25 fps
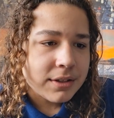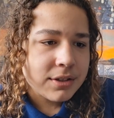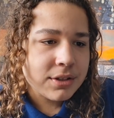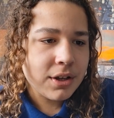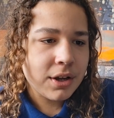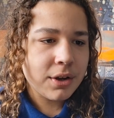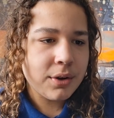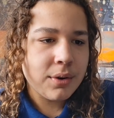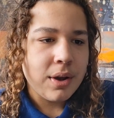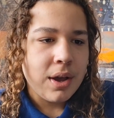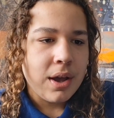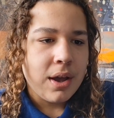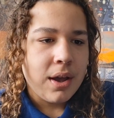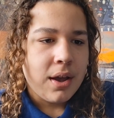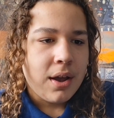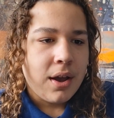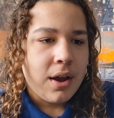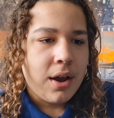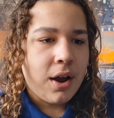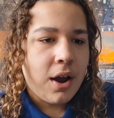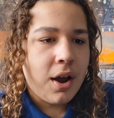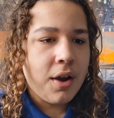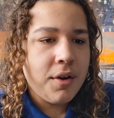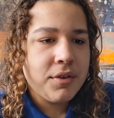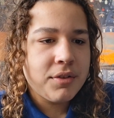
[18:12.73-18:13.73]
so
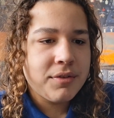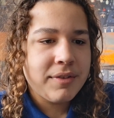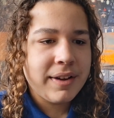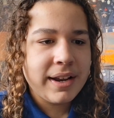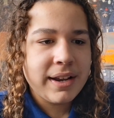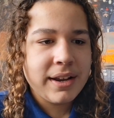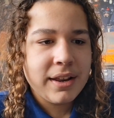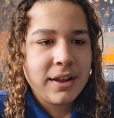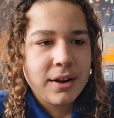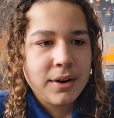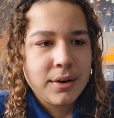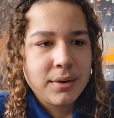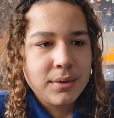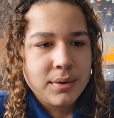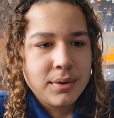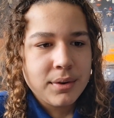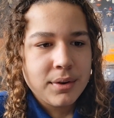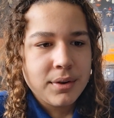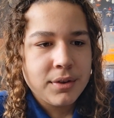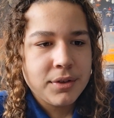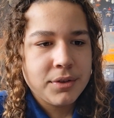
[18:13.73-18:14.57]
over the radio,